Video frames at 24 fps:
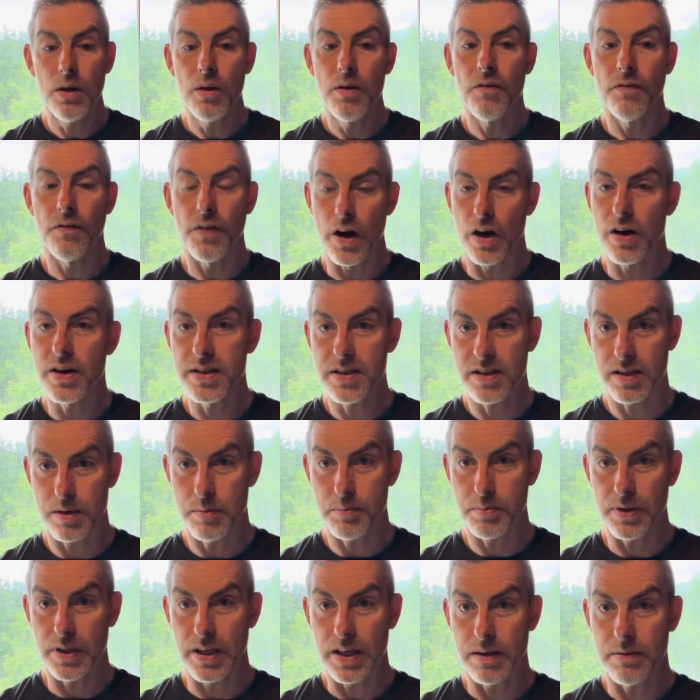Very
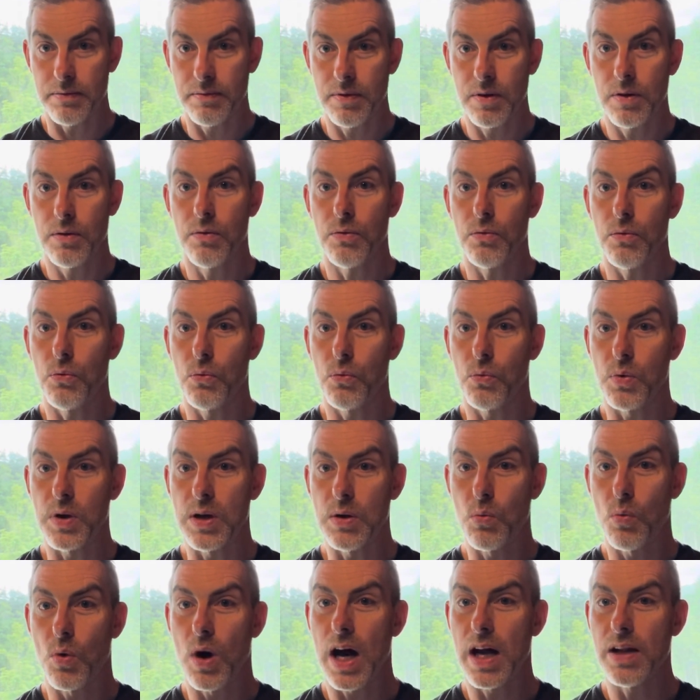simply, we
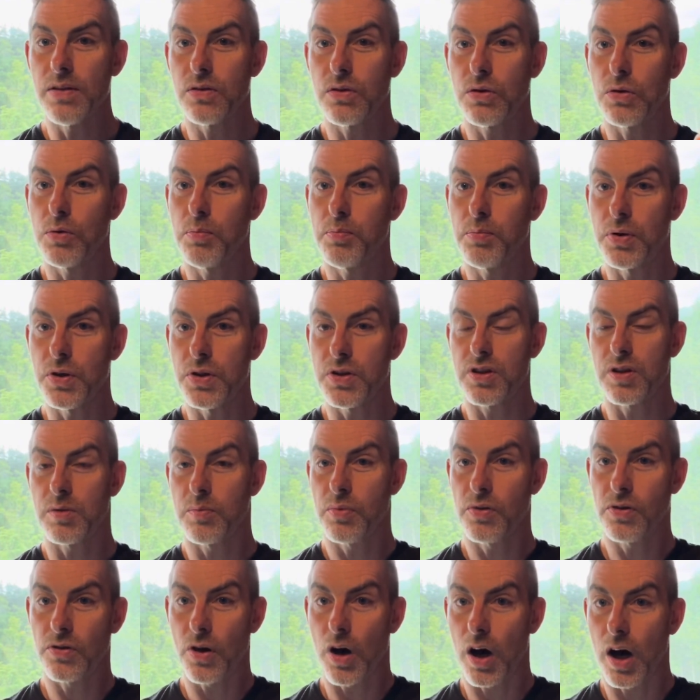want to put some
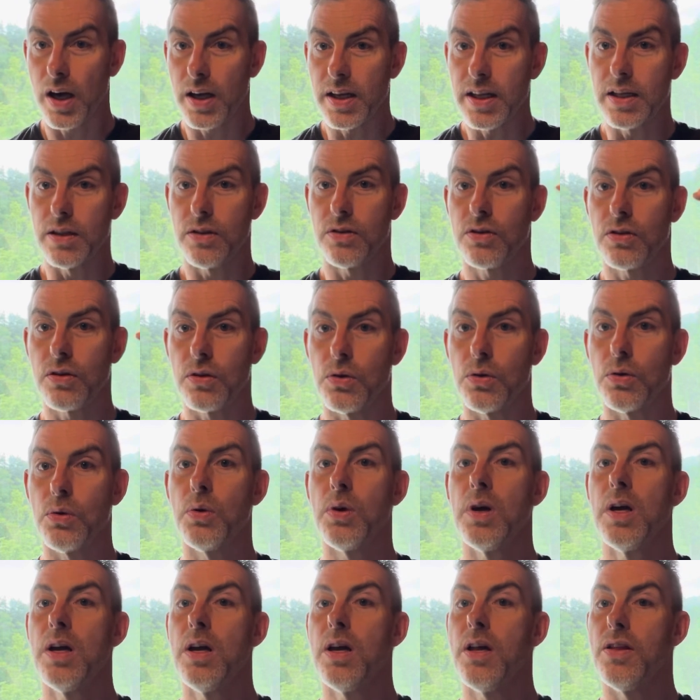thought
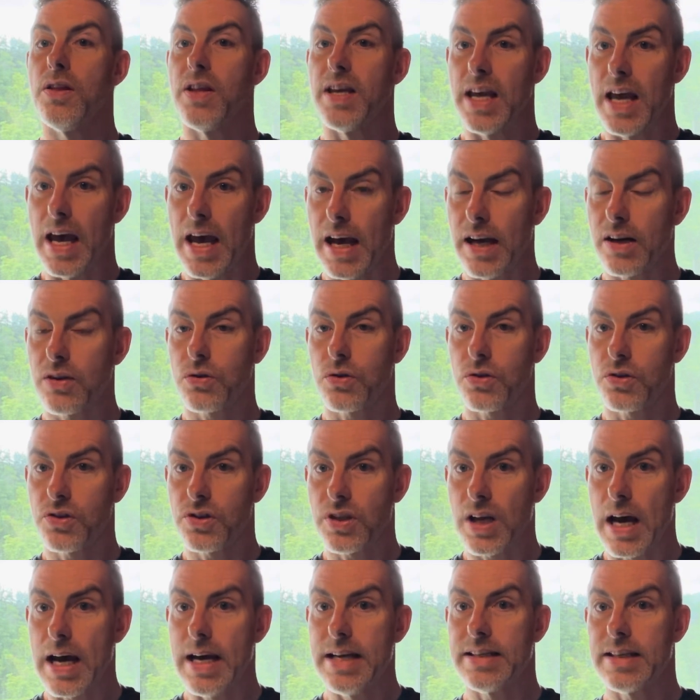into the
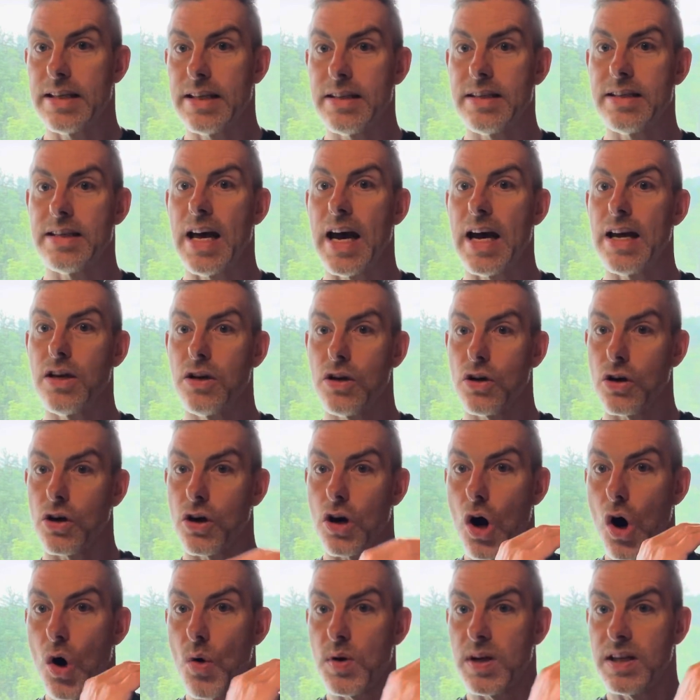exercises that you're
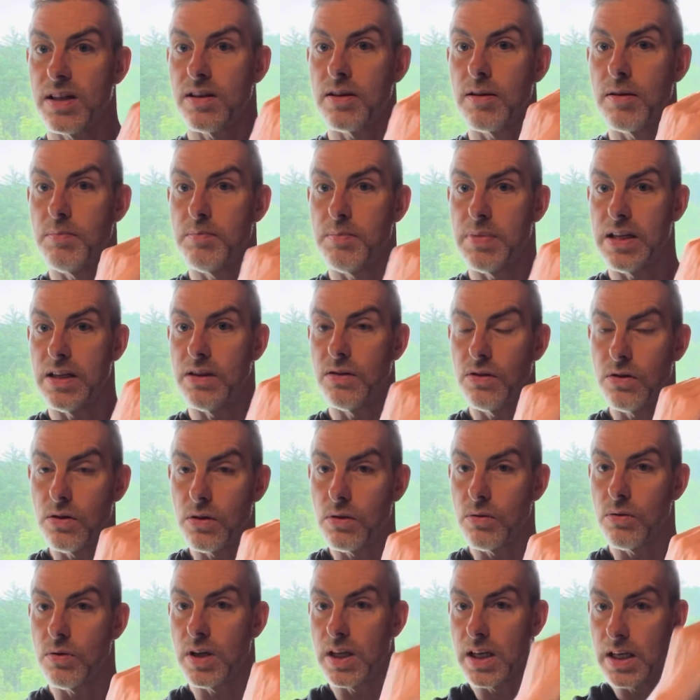going to be
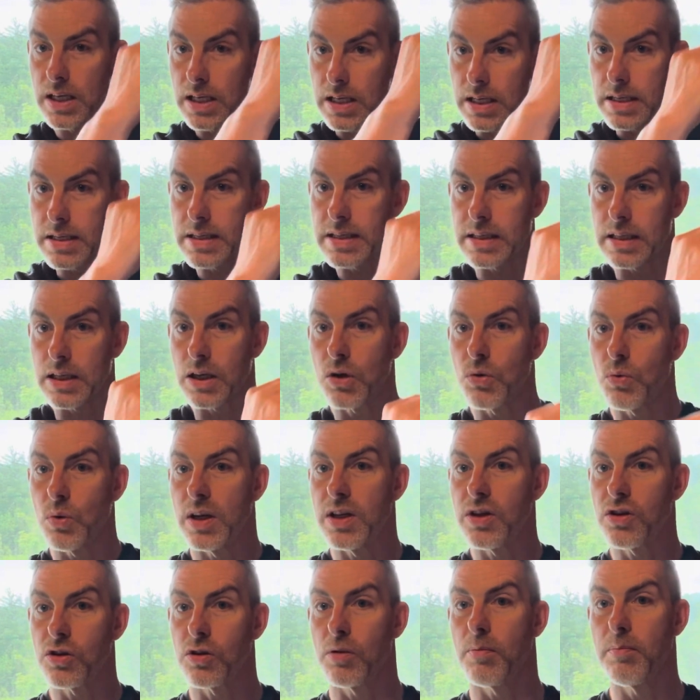doing in a
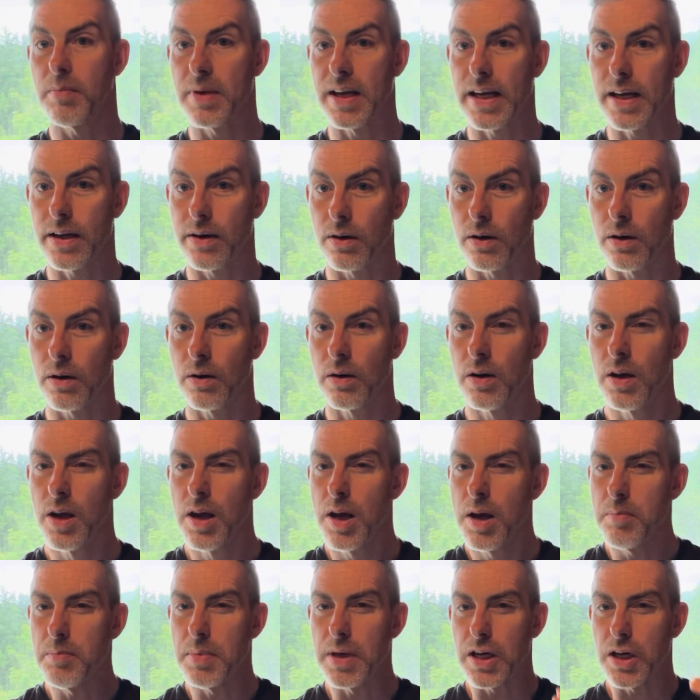sequential manner,
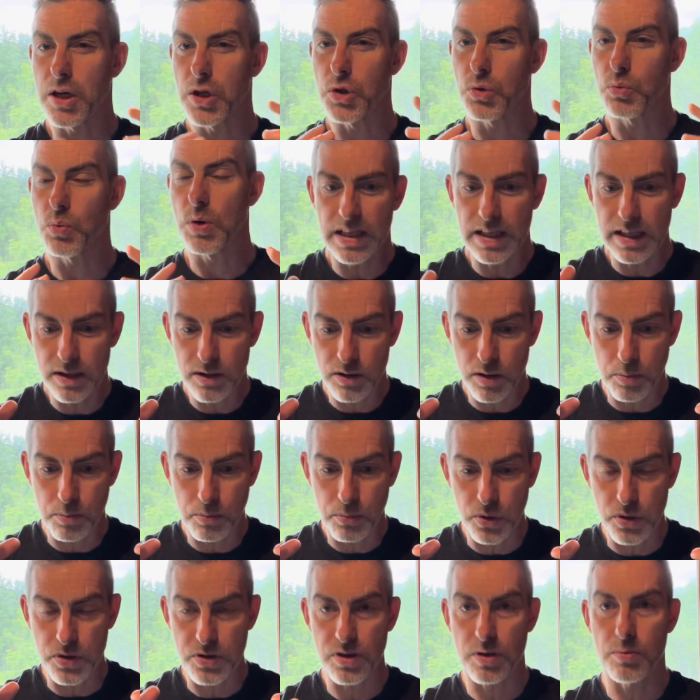because we need to
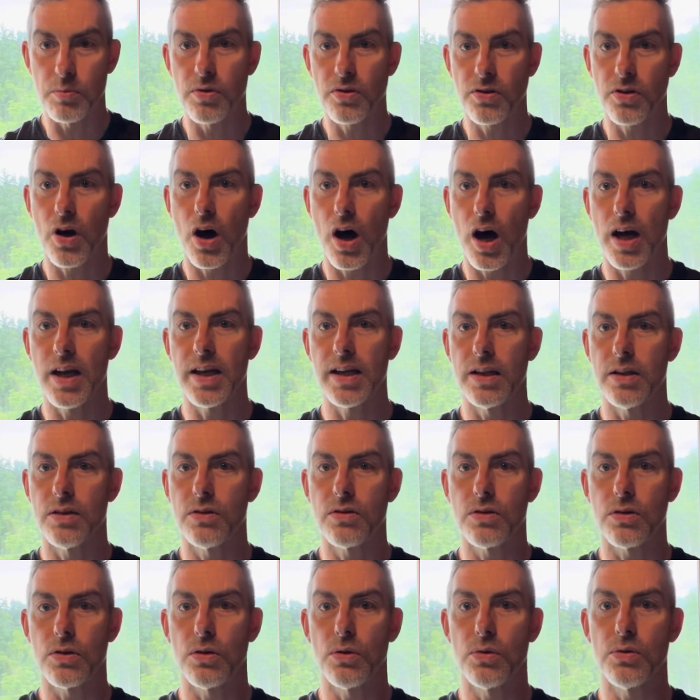put some thought
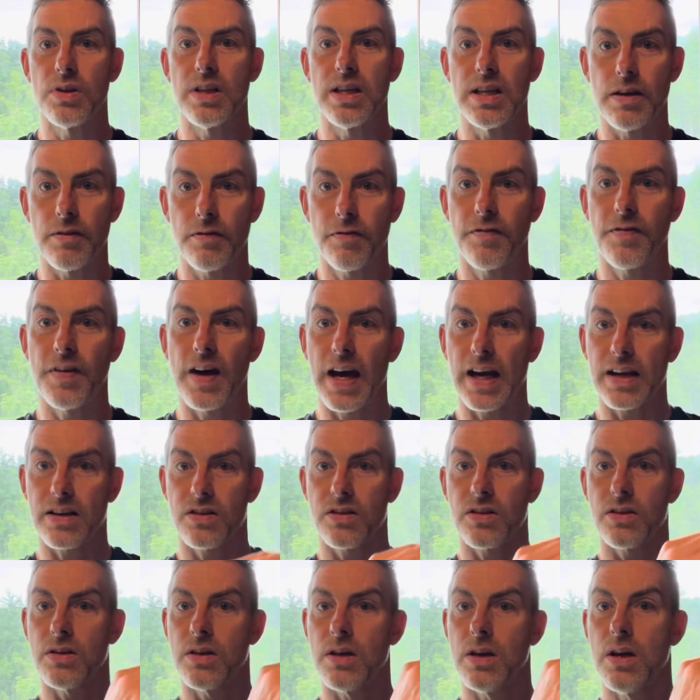into the
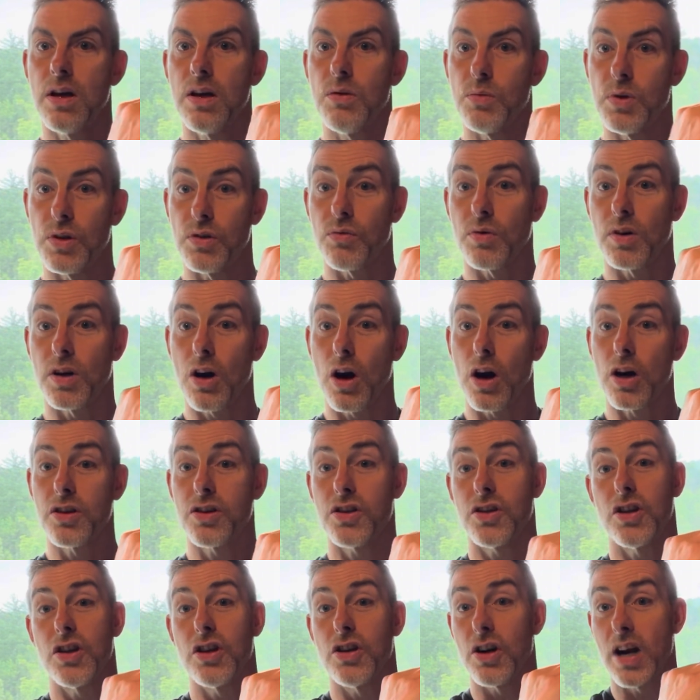effects with regards
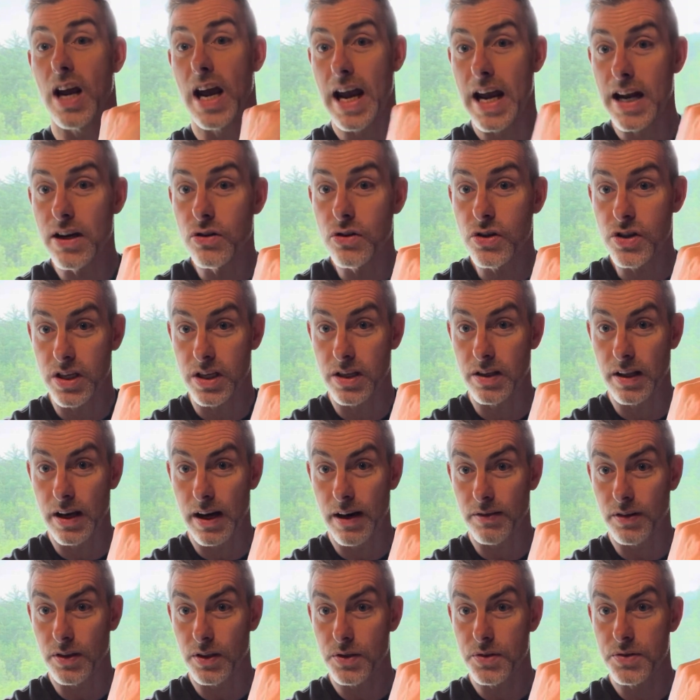to your energy
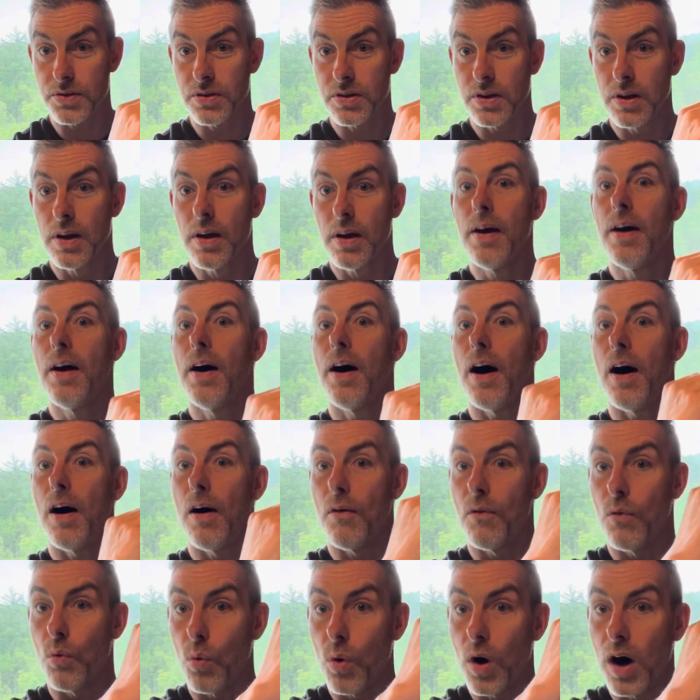levels
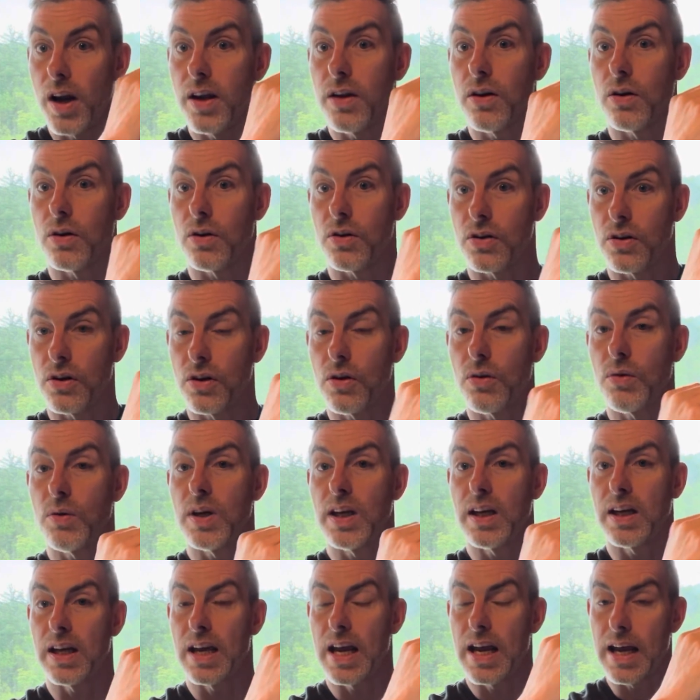of what you're
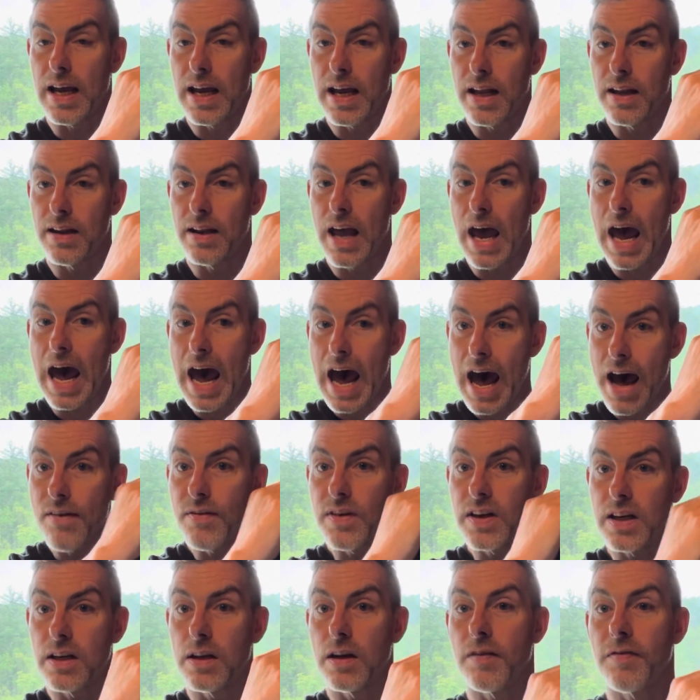doing and
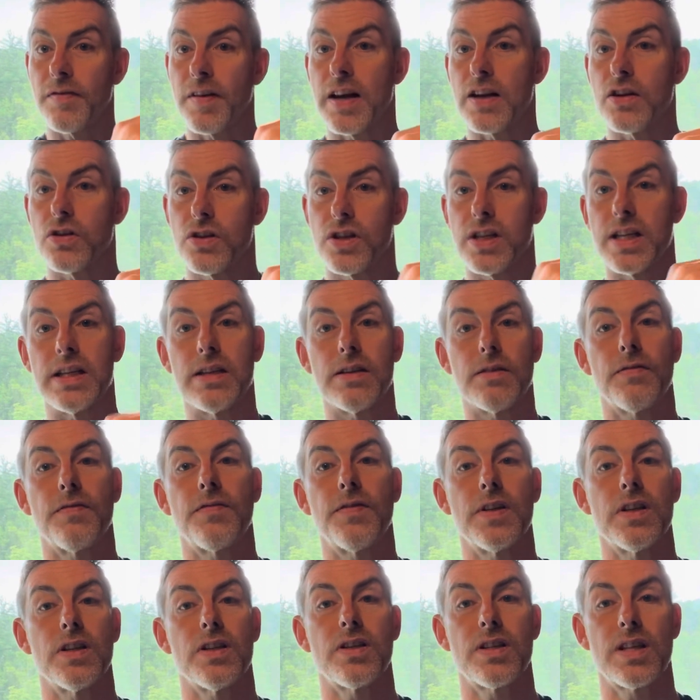having enough energy to
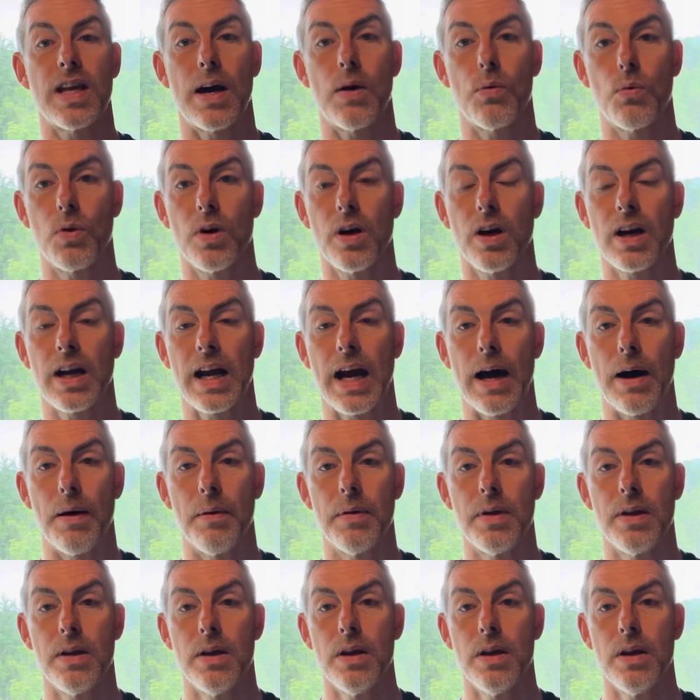finish that workout.